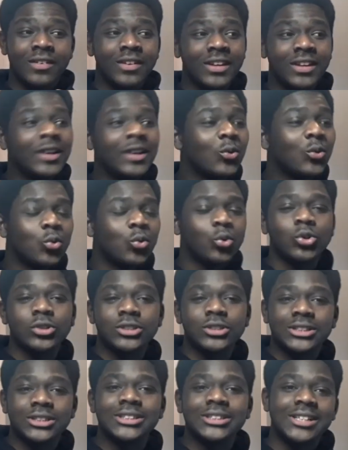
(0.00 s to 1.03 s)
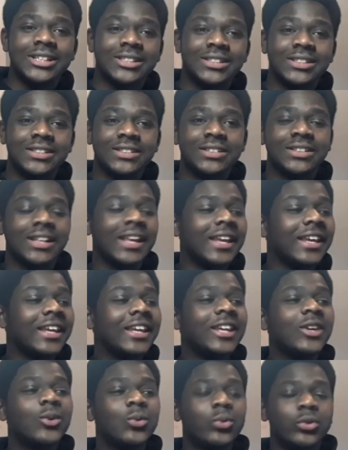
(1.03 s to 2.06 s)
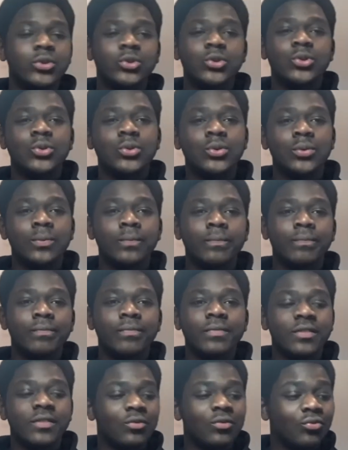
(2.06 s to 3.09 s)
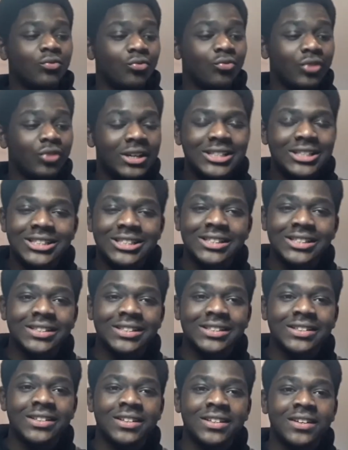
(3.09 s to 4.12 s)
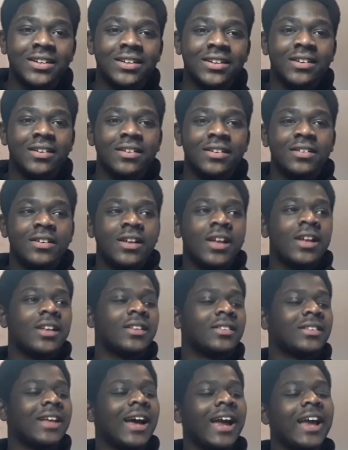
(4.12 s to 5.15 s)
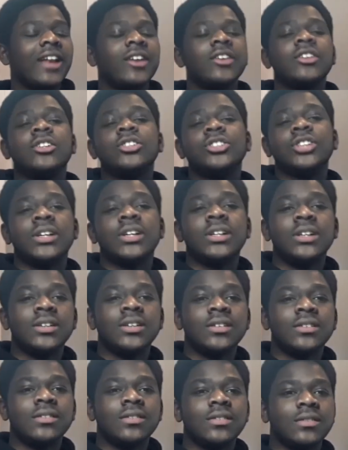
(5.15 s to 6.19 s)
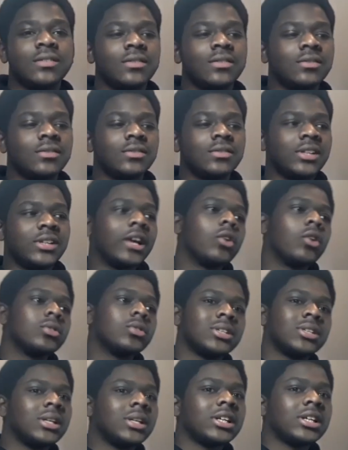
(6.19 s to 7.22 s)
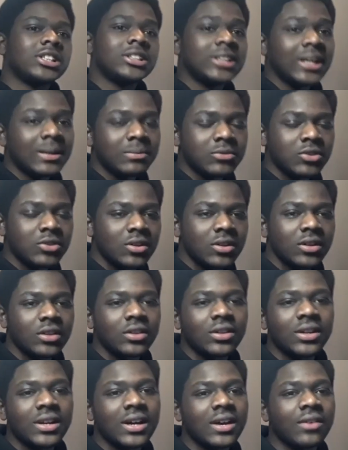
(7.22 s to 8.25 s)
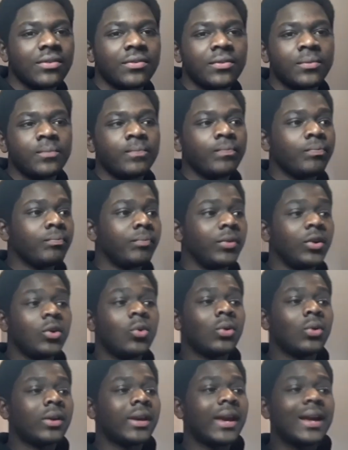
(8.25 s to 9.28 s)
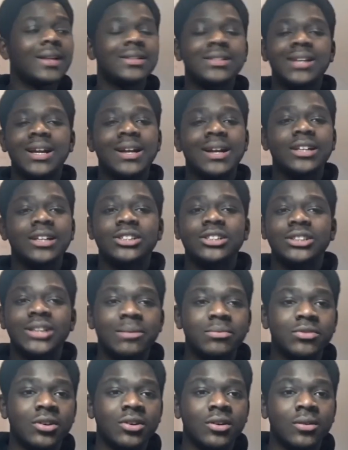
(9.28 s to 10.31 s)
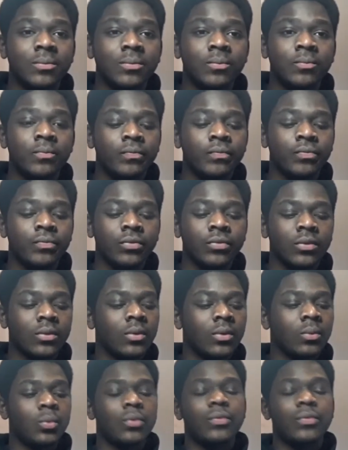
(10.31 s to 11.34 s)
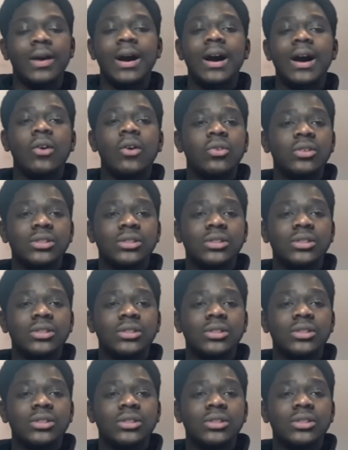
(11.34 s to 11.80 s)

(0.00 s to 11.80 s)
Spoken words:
equal your success. They equal to reaching that end of the journey to then go to the next chapter in your life. You don't get to that next chapter without